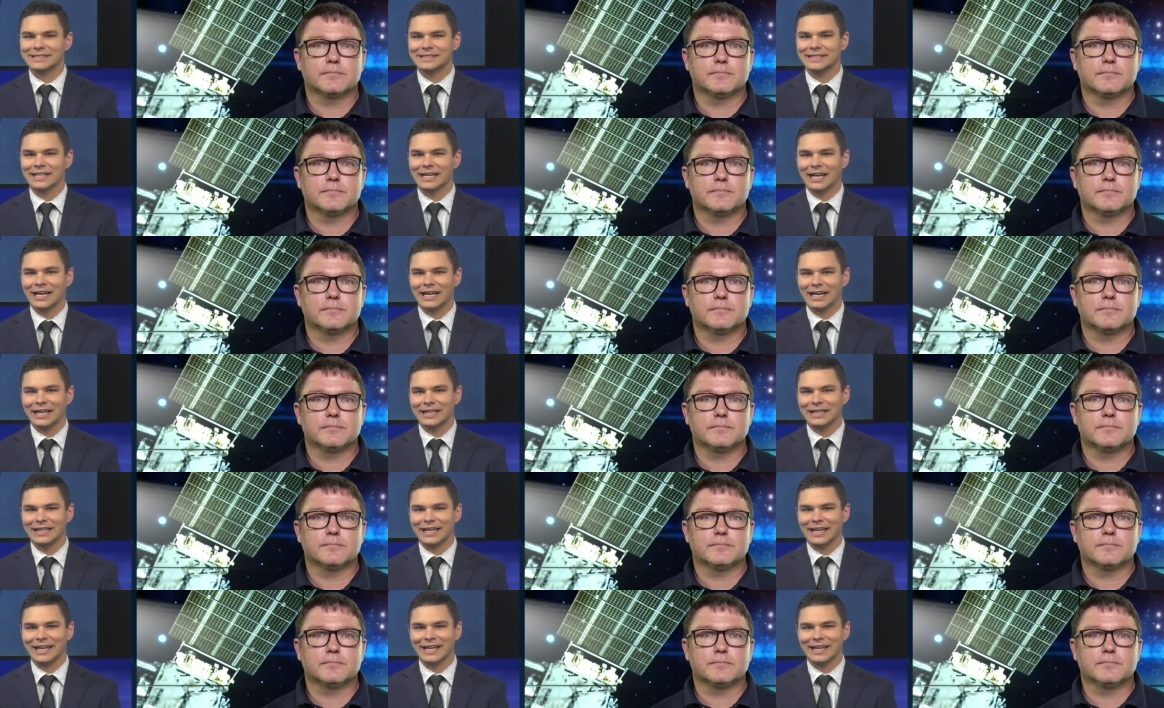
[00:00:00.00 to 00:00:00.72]
Speaker 1: got
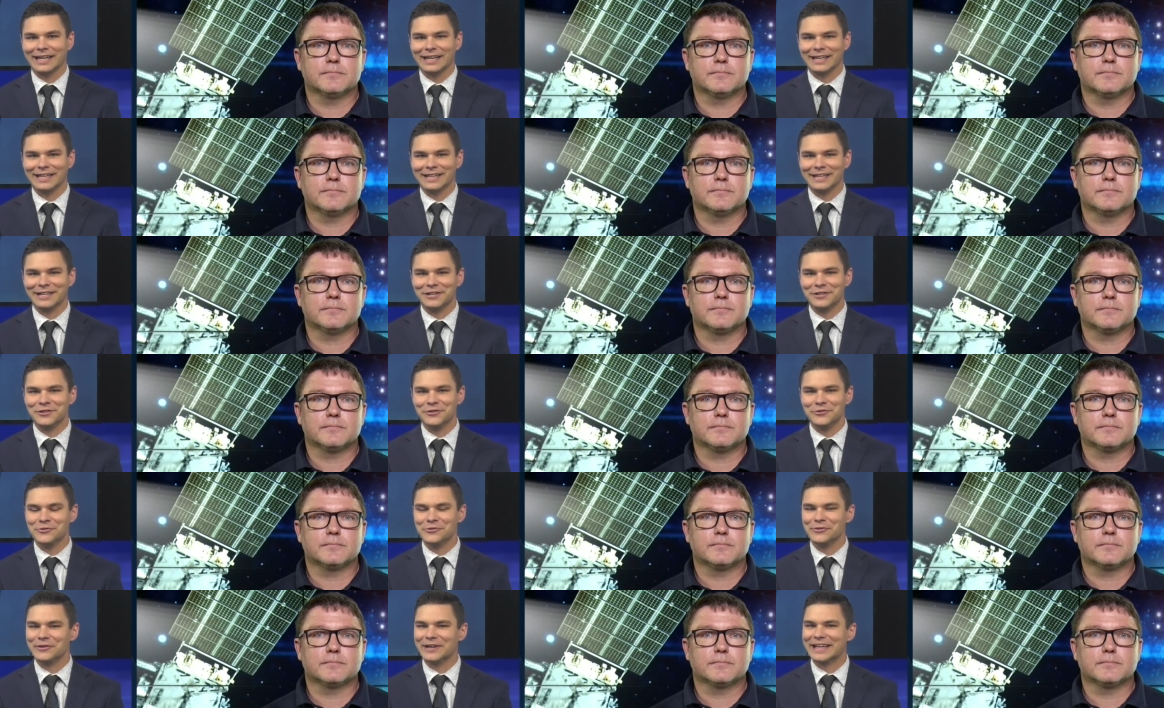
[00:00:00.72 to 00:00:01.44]
a
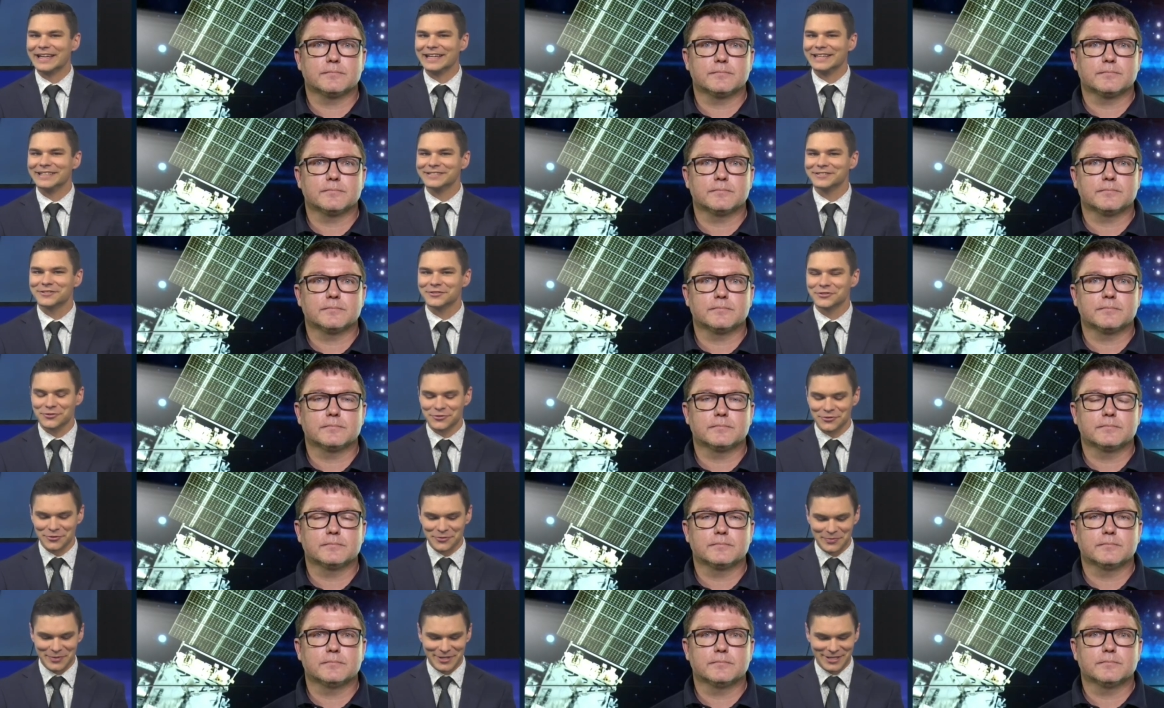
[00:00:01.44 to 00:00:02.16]
new
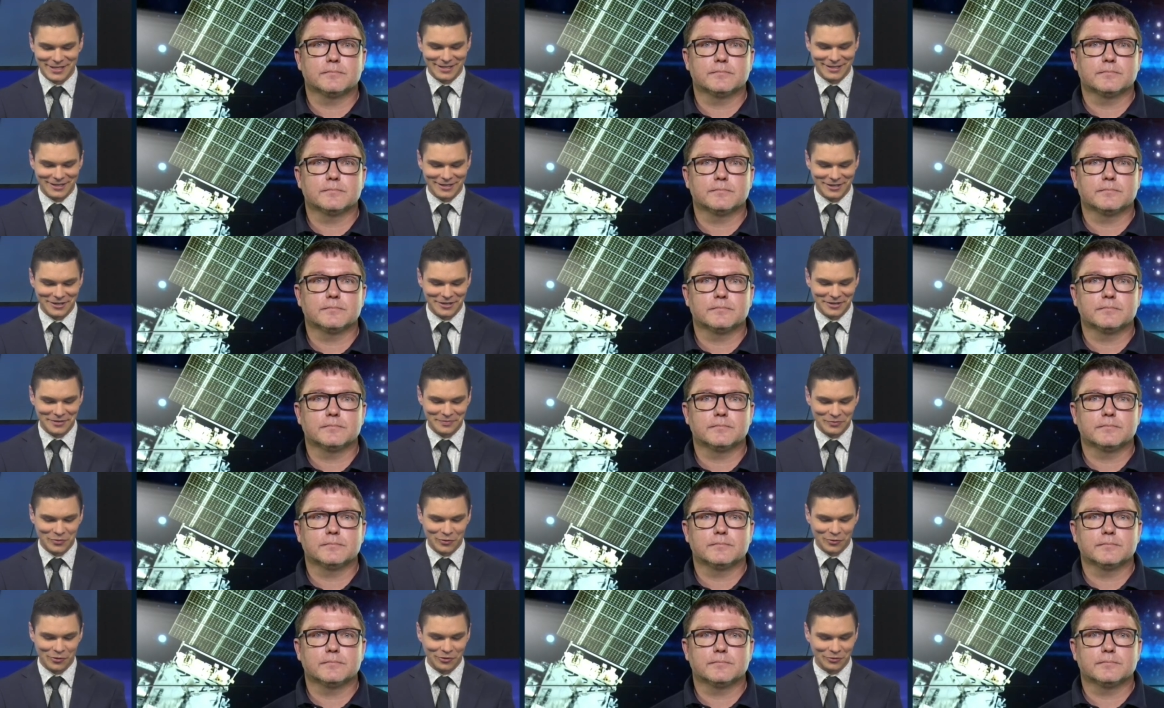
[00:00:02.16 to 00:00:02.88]
instrument on
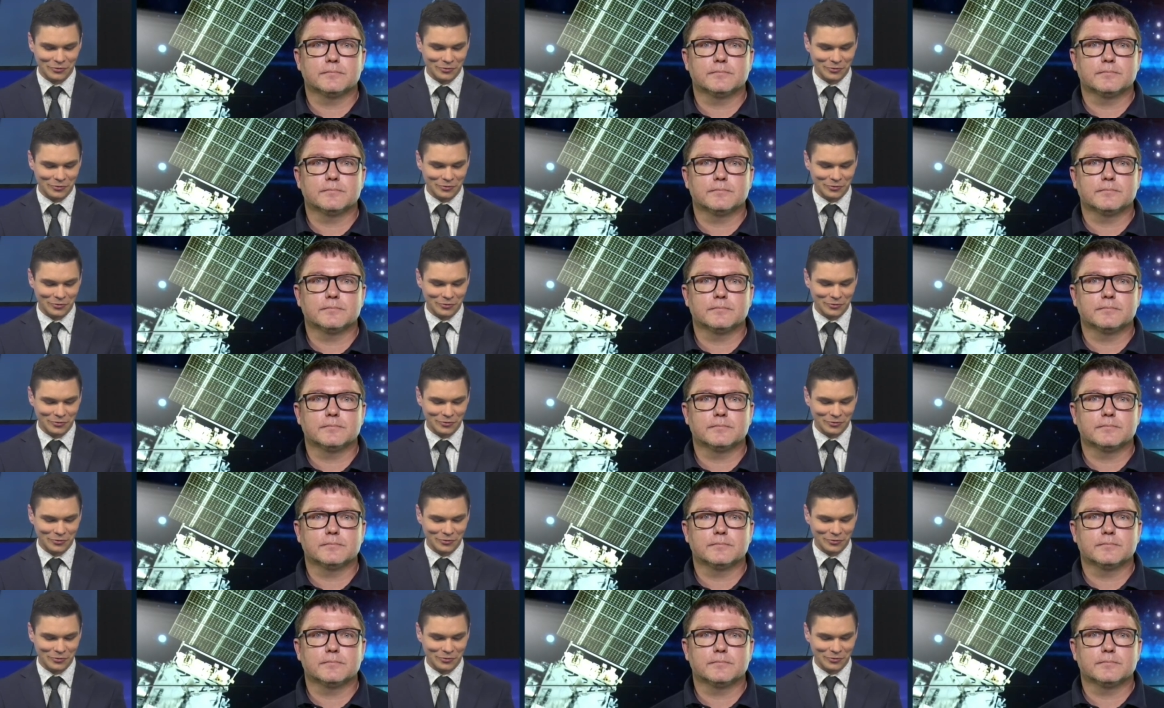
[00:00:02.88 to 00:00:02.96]
board.